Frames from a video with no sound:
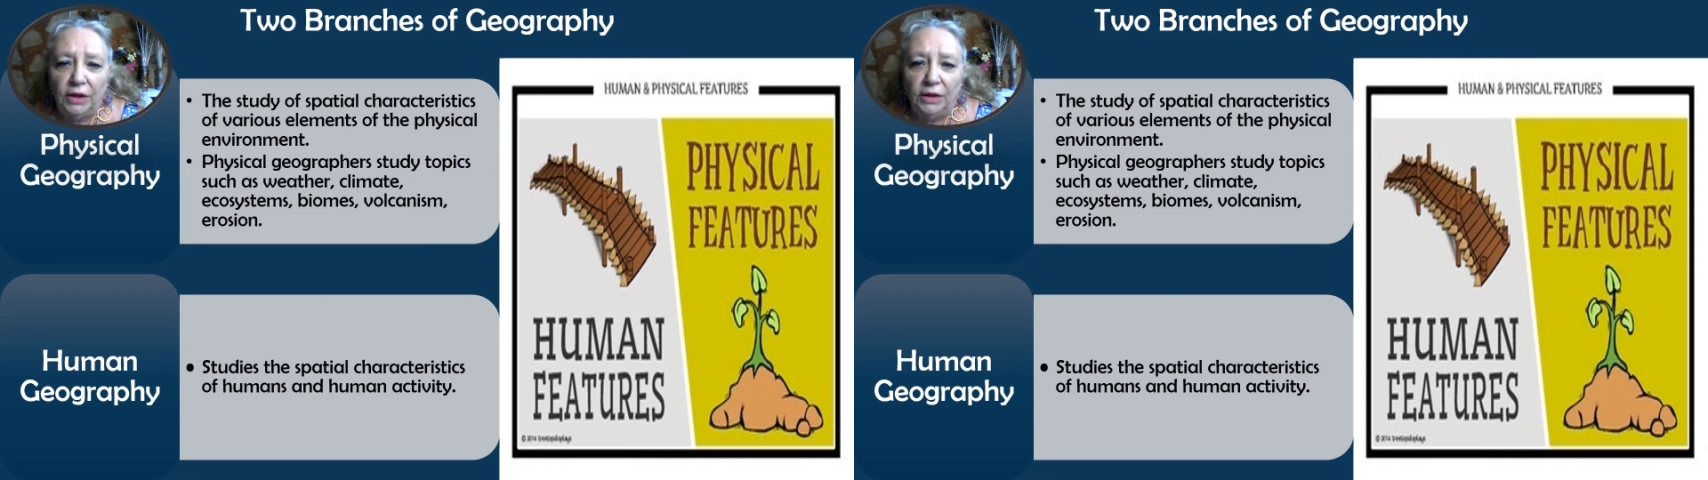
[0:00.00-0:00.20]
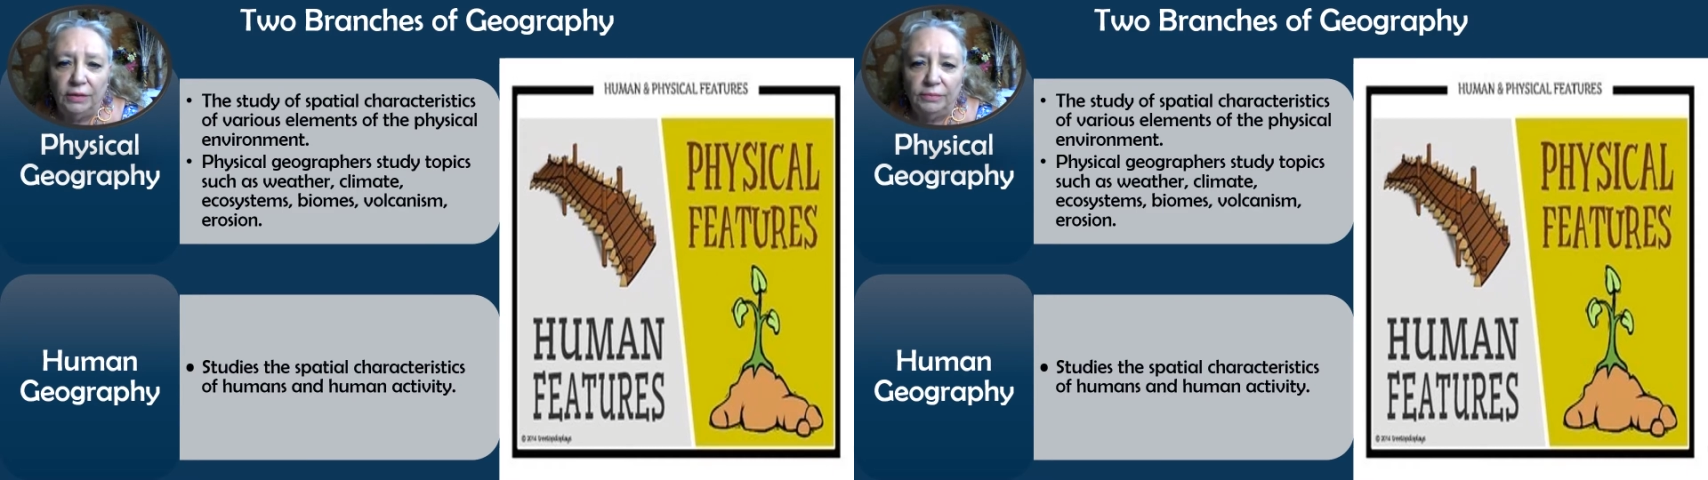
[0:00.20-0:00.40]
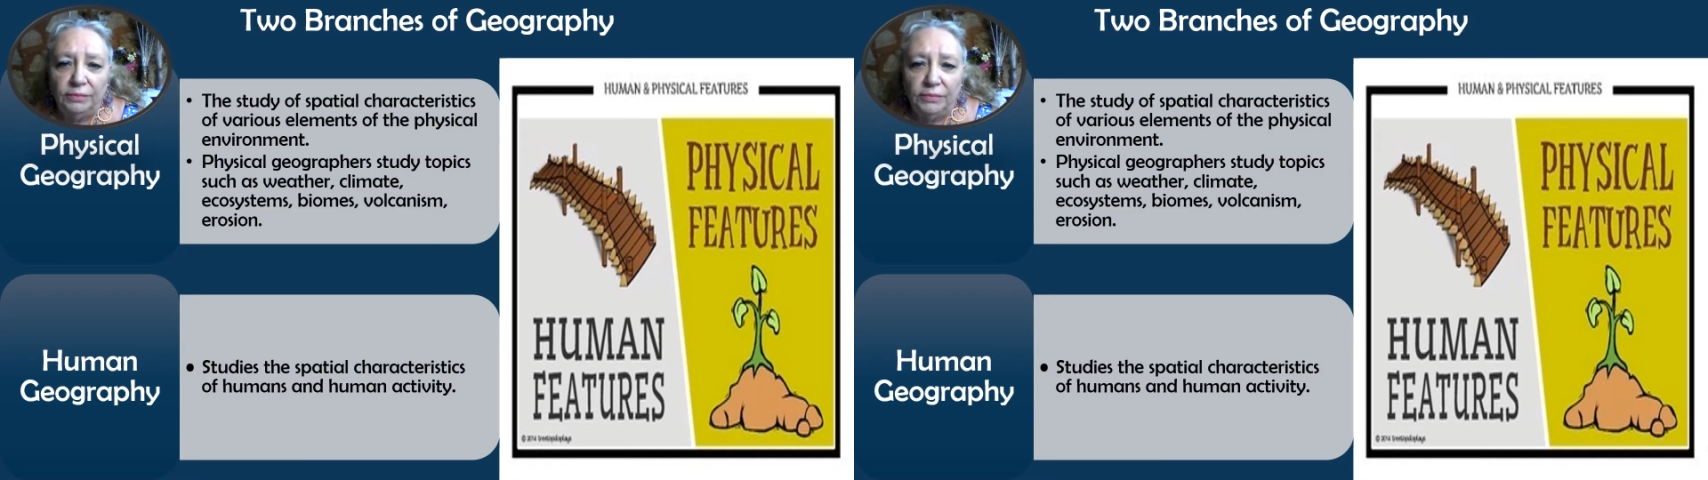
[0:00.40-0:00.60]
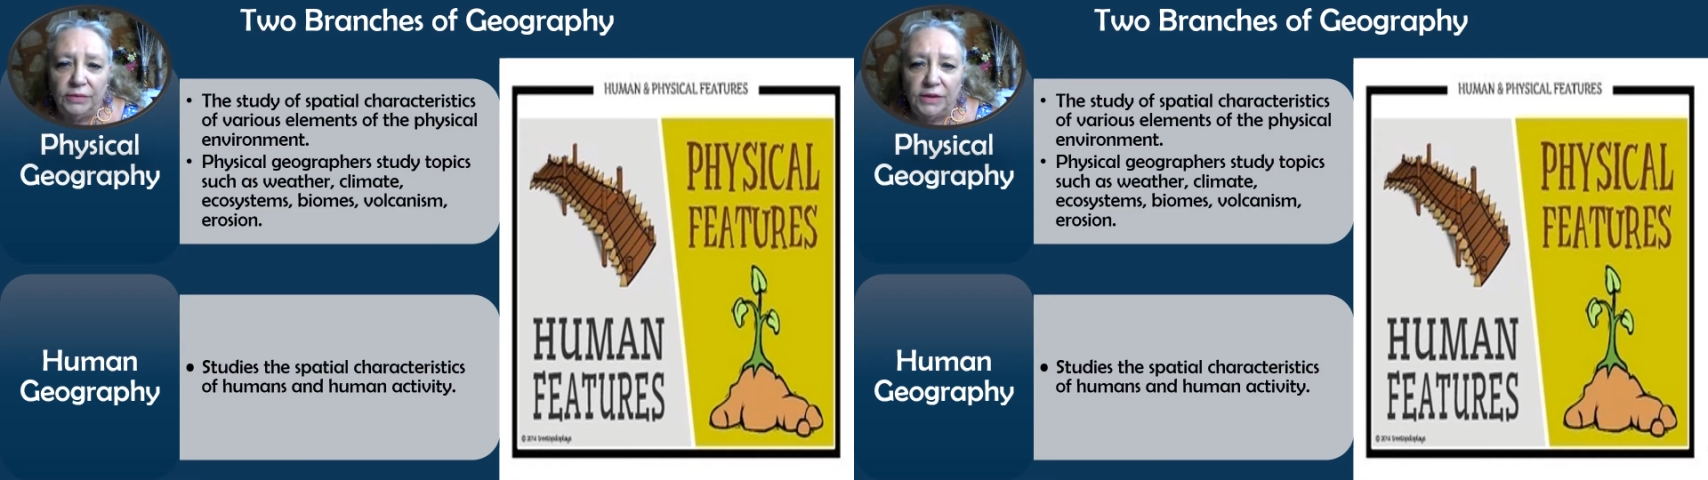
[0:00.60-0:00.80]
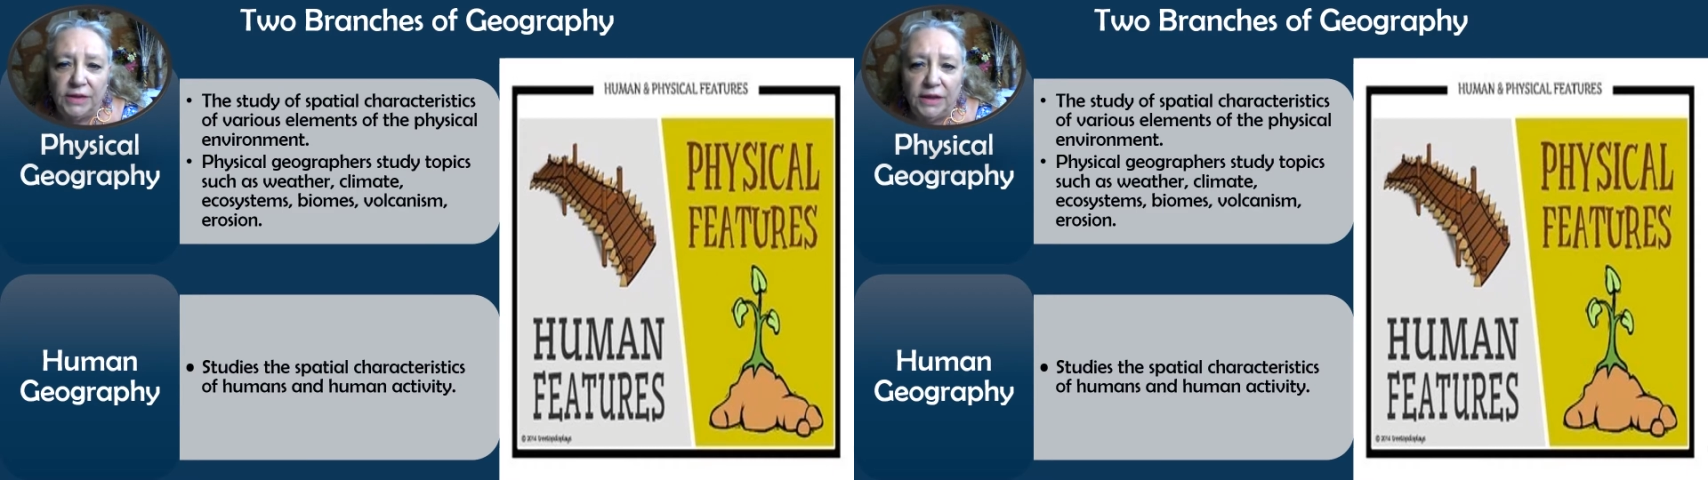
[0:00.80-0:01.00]

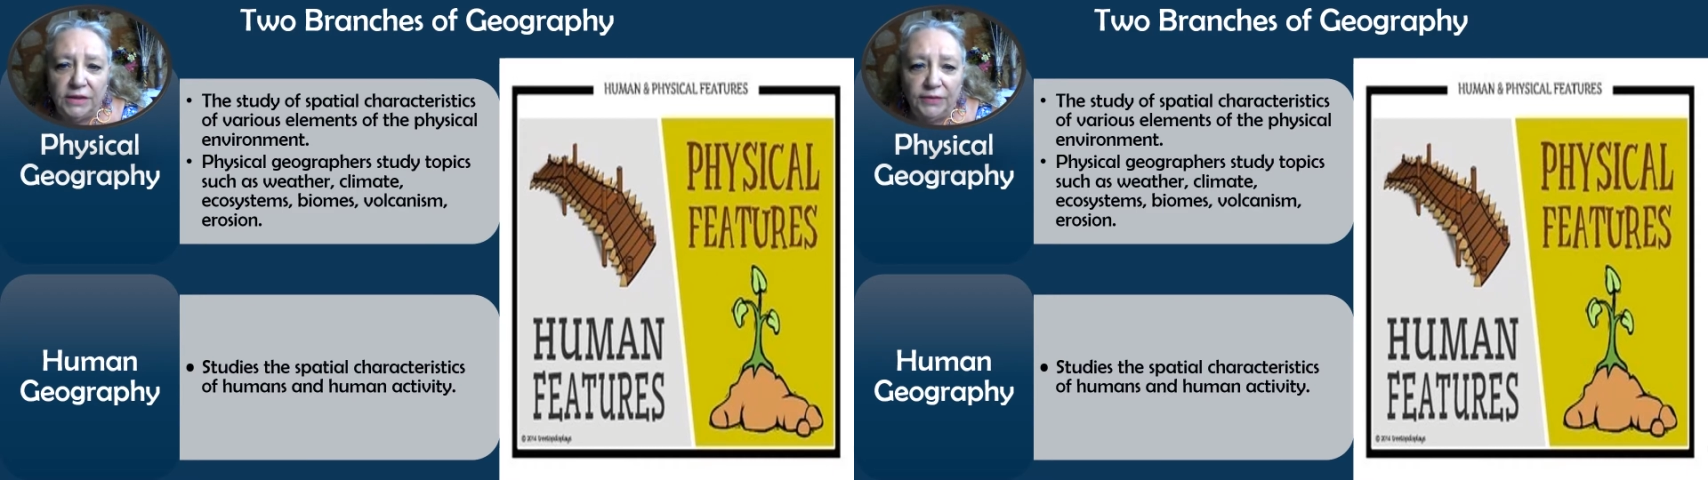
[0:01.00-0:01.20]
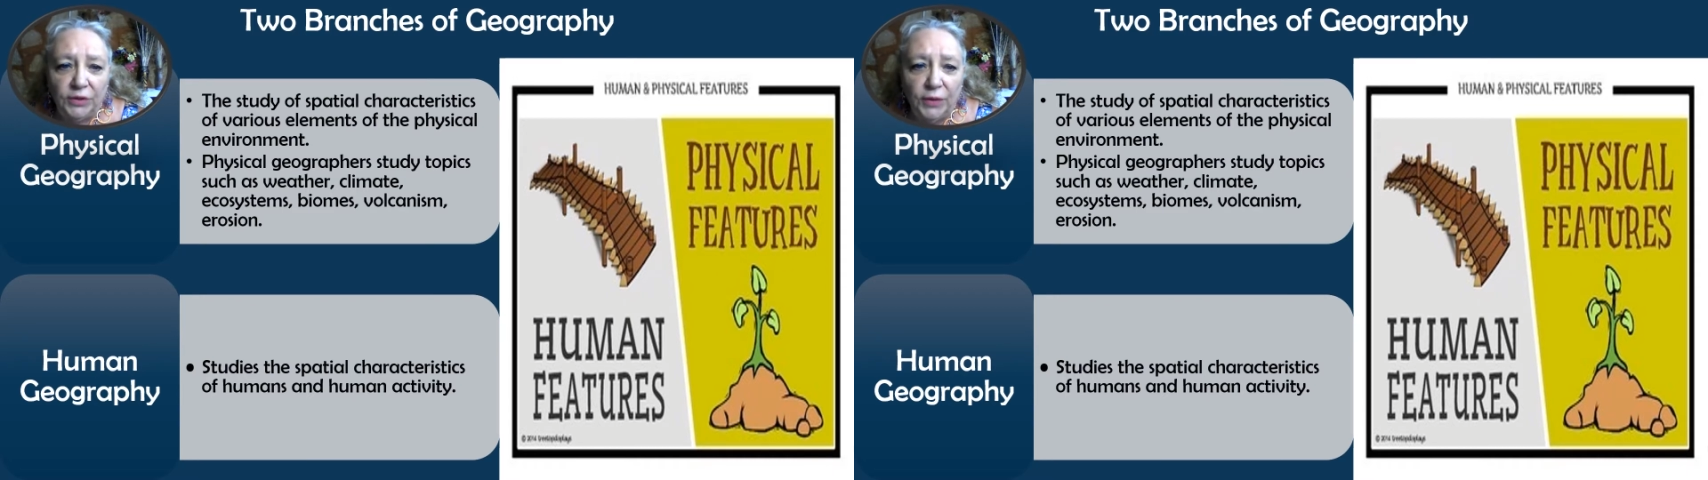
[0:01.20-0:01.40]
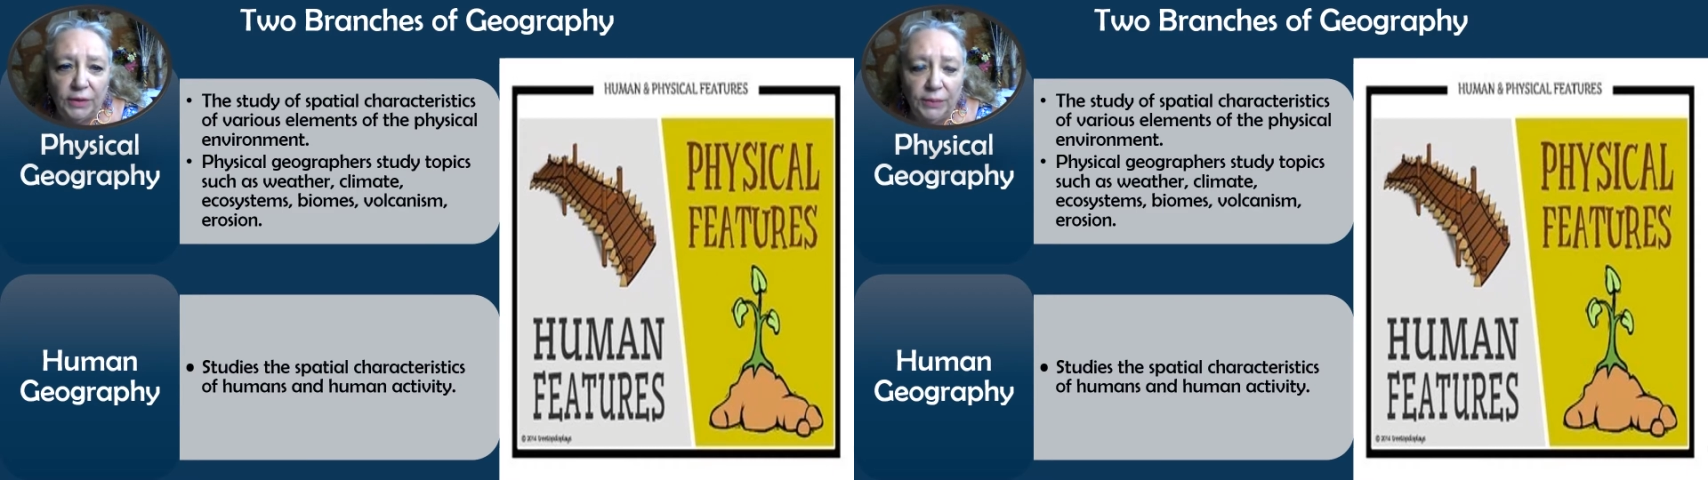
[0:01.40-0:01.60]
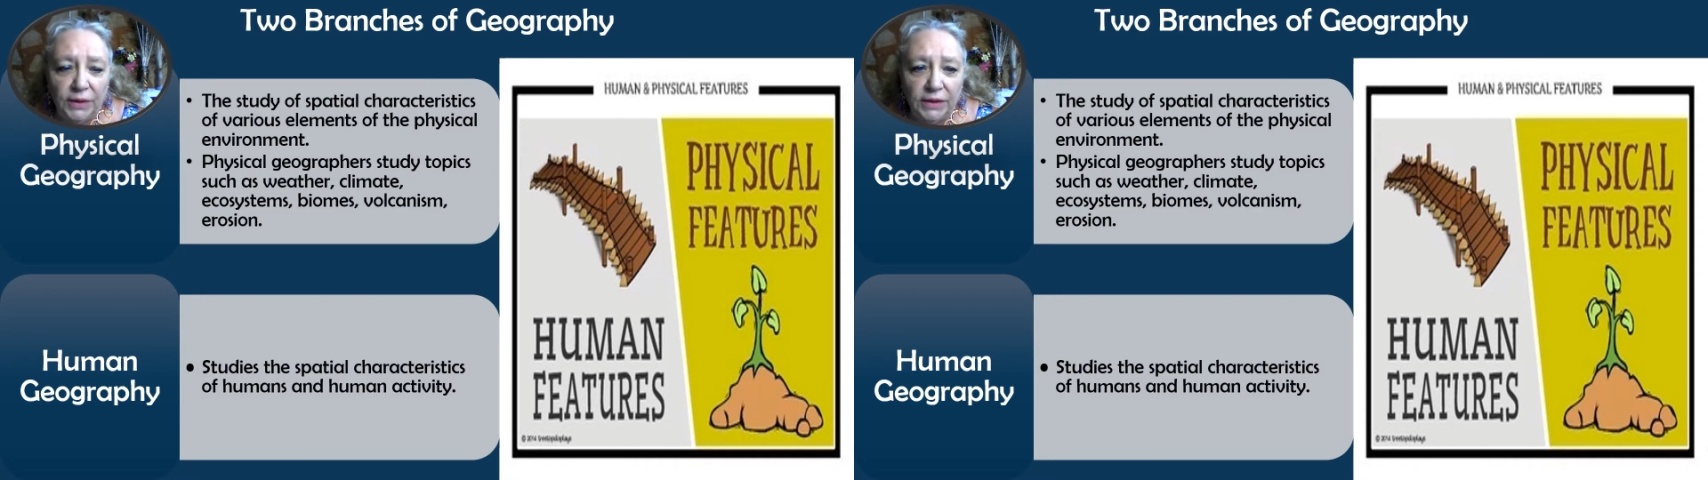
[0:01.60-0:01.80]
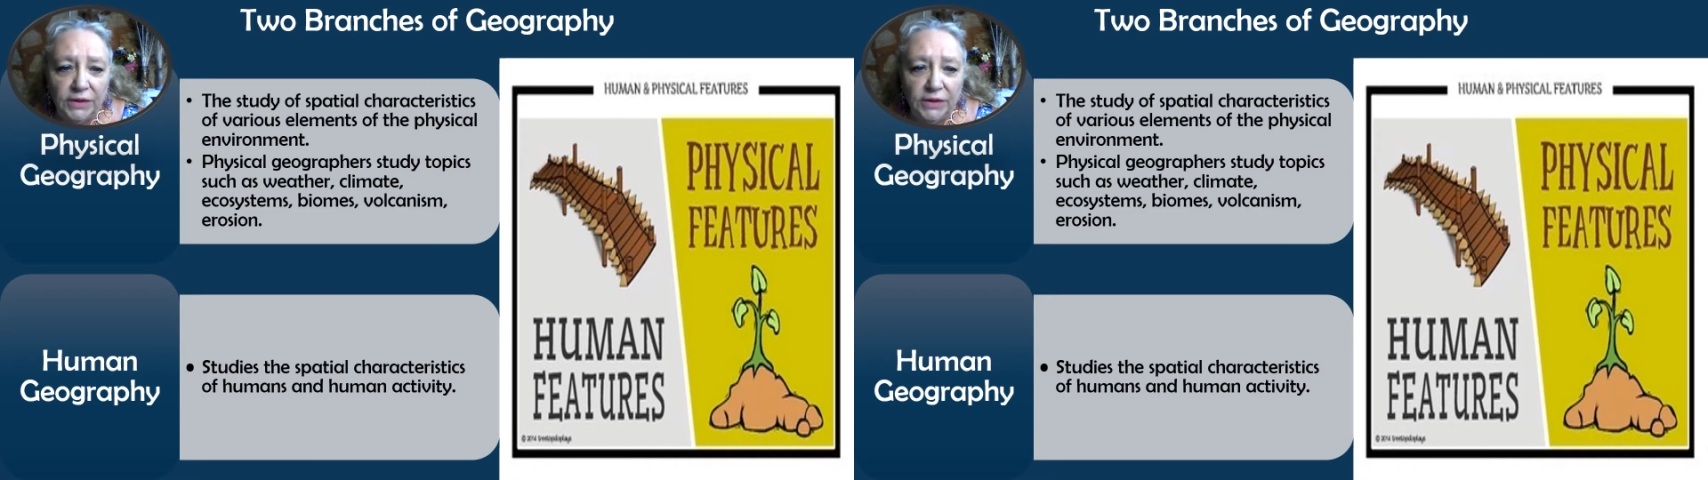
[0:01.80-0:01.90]
the scientific credibility